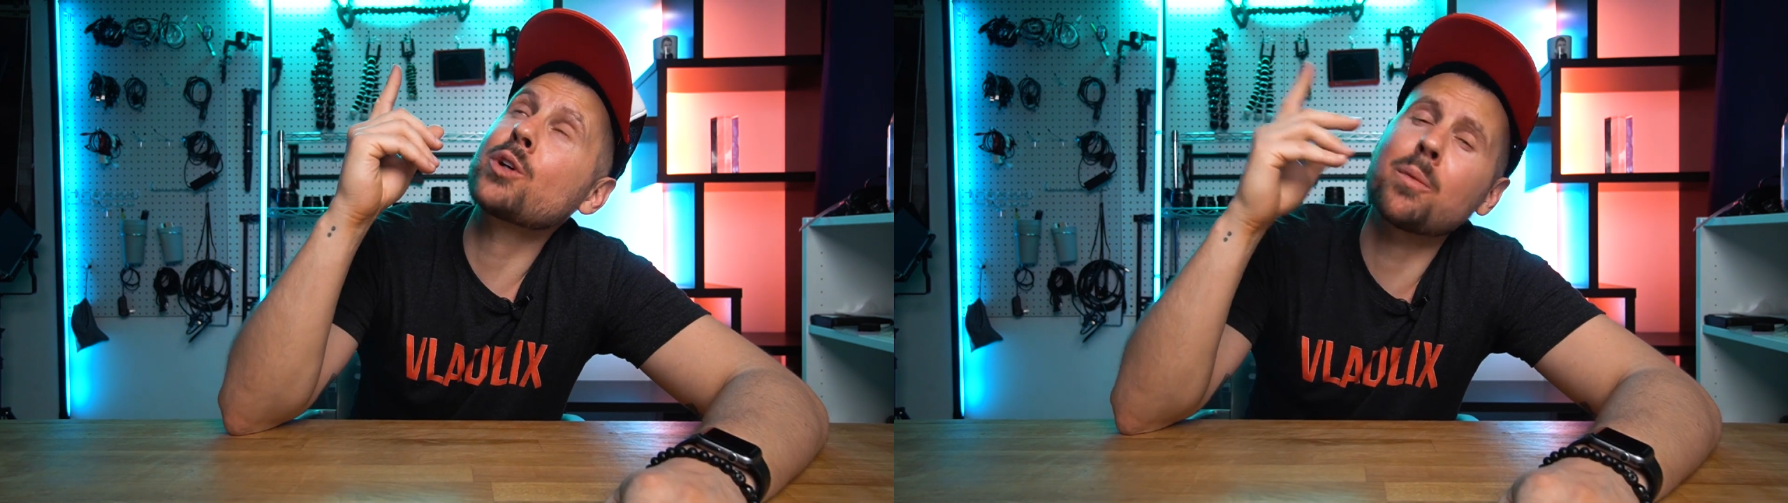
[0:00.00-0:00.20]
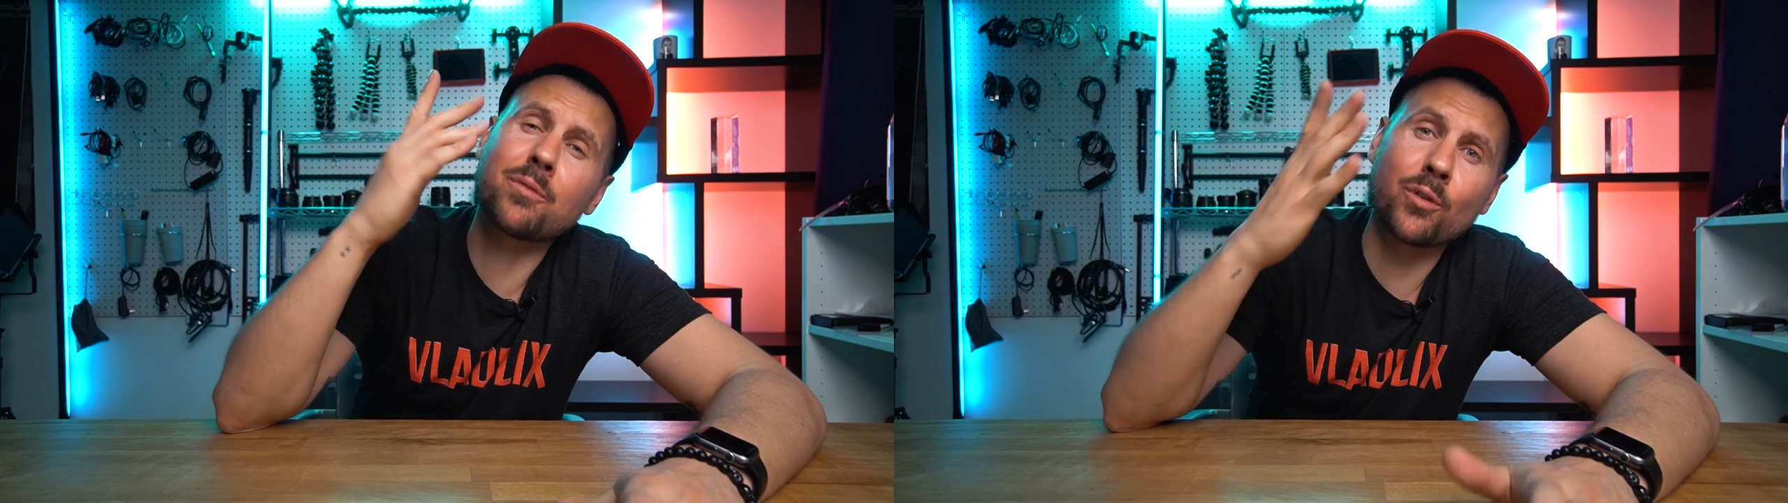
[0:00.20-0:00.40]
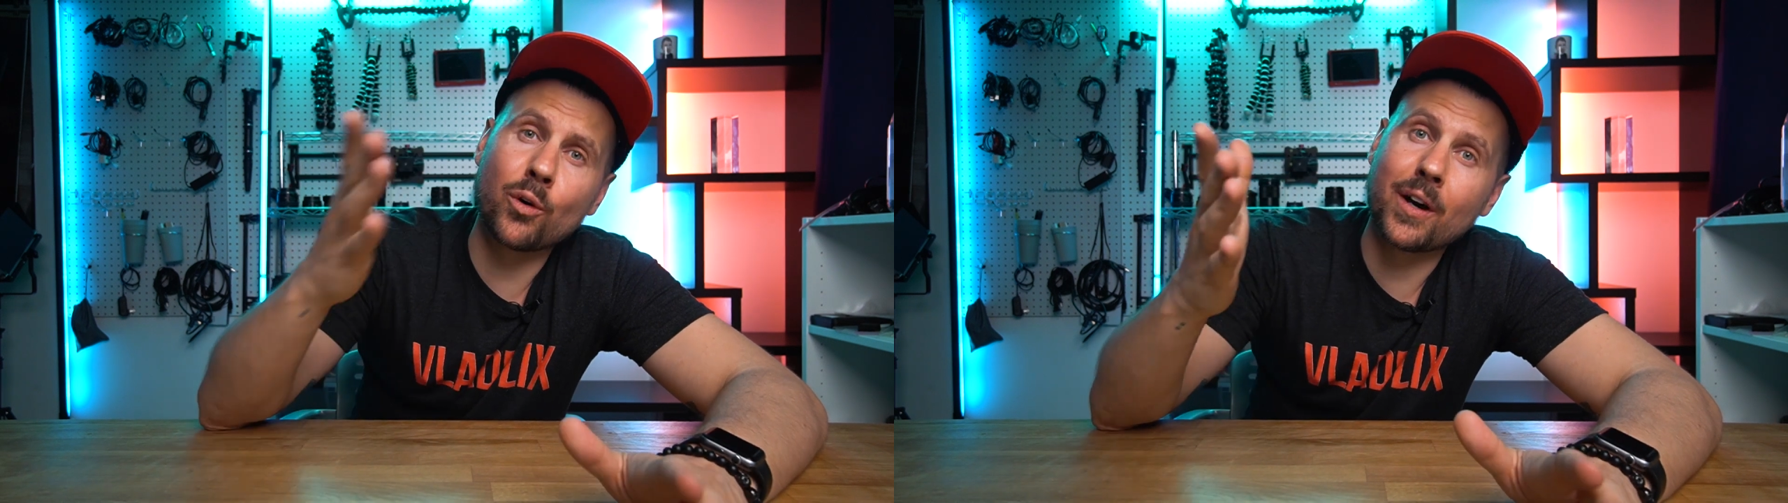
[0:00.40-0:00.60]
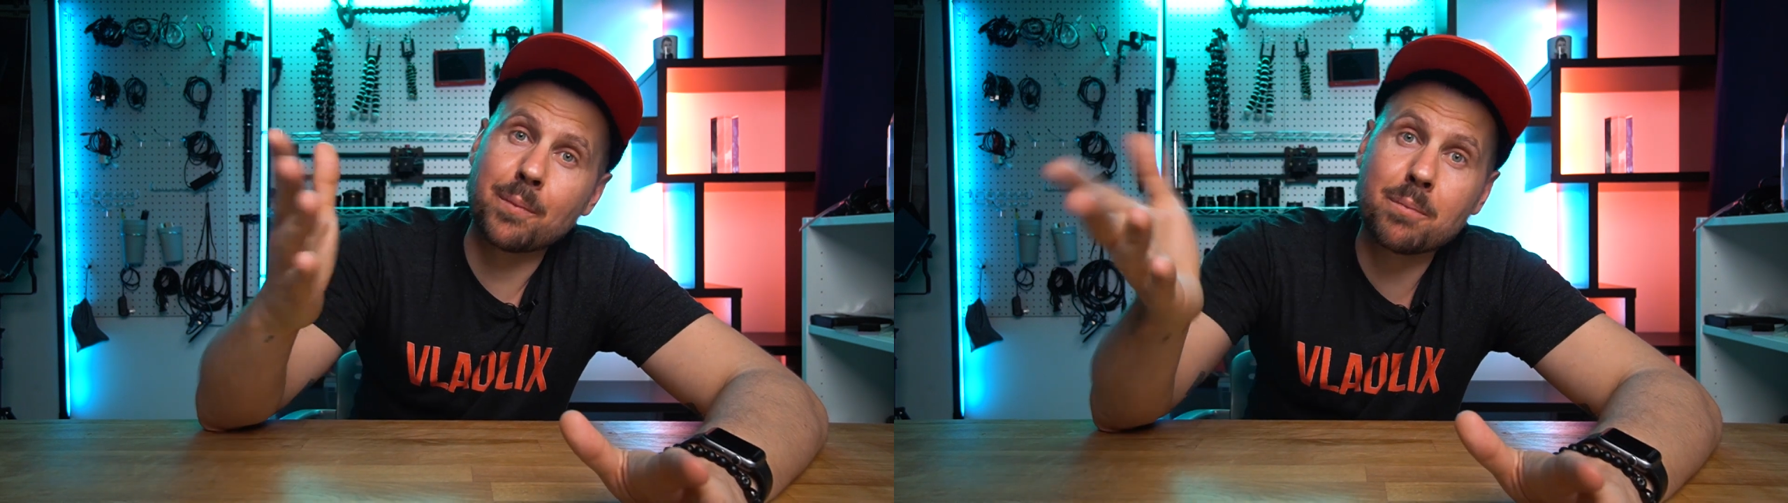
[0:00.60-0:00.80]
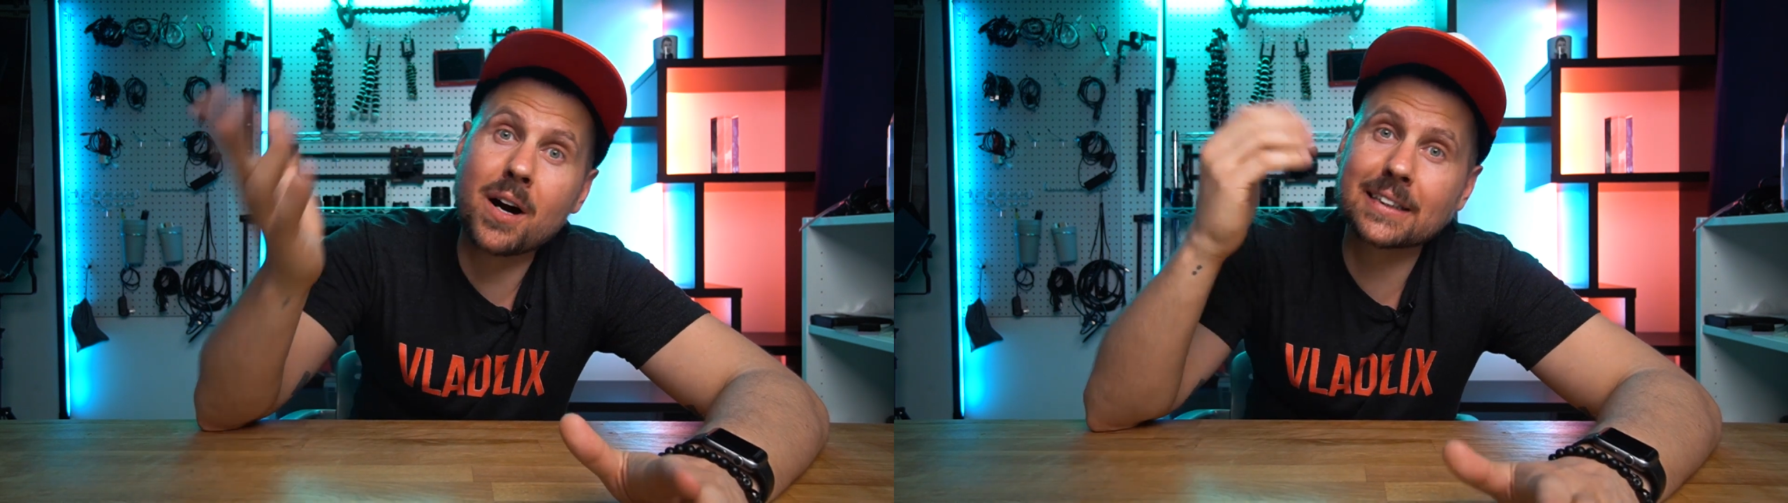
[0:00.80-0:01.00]
top for
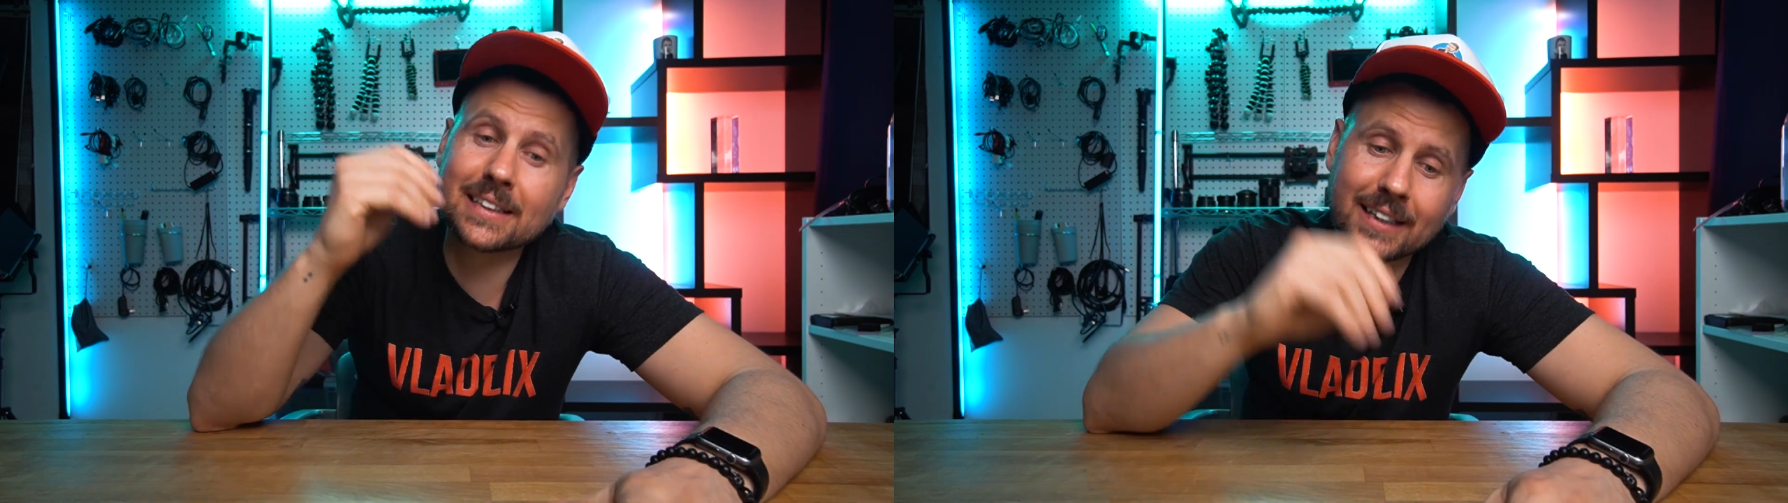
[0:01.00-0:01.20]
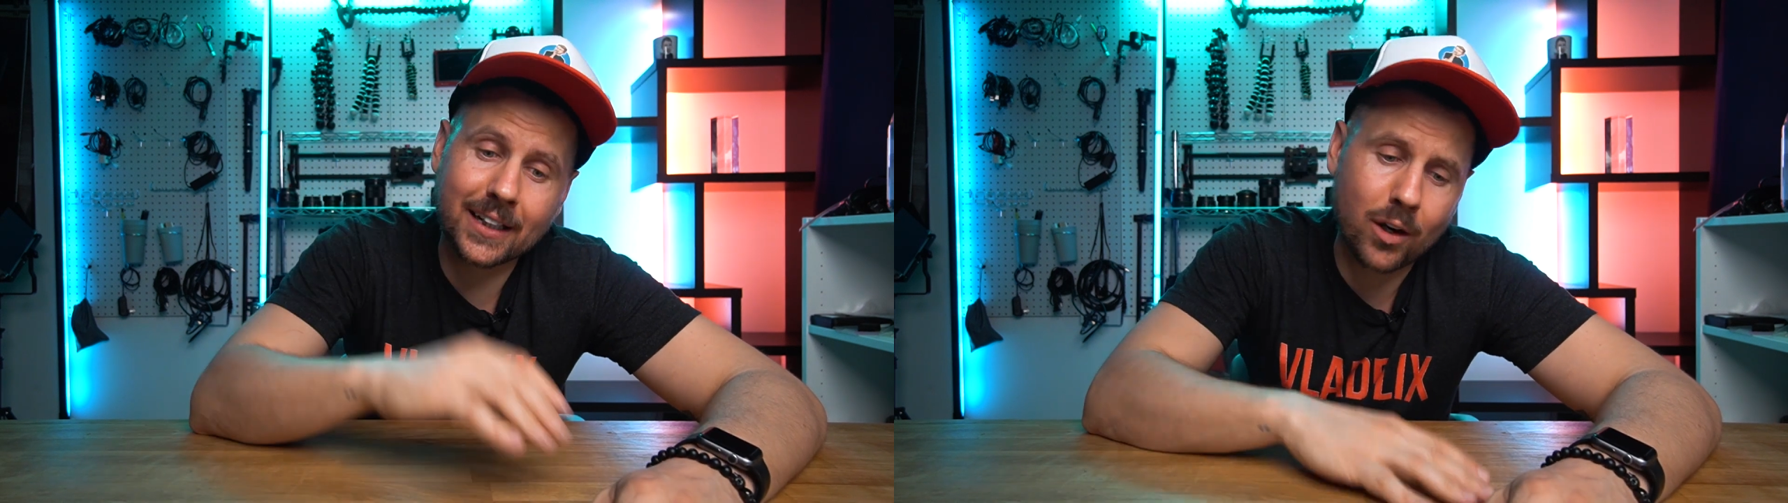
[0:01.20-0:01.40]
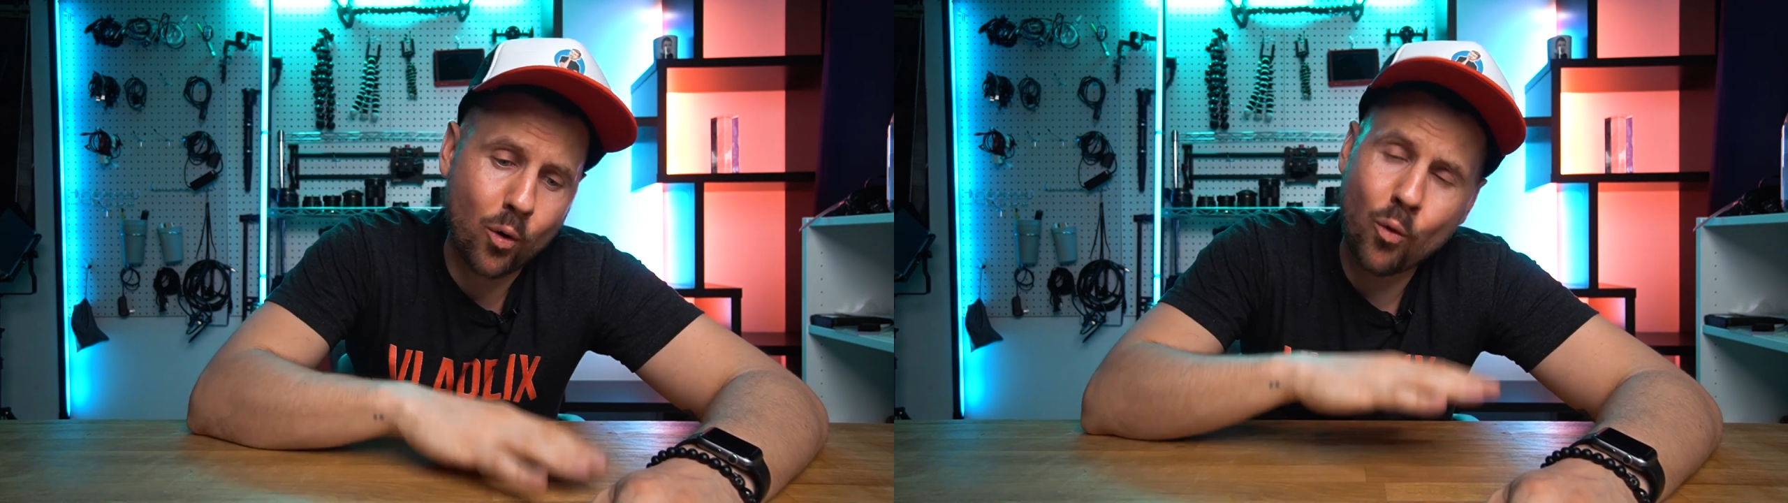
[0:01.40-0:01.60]
unboxing